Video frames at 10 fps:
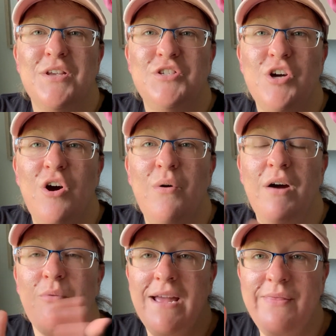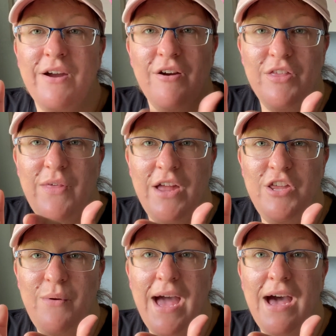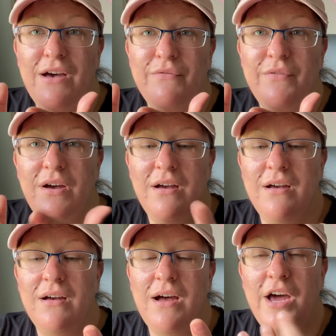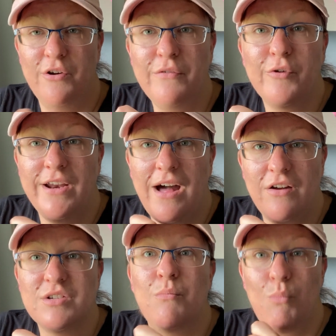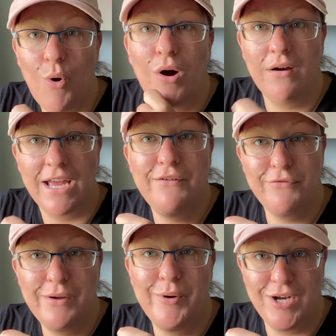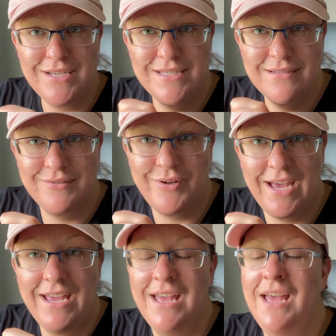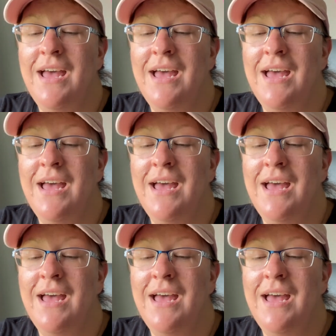So right there, then you have $140 more in free books, okay?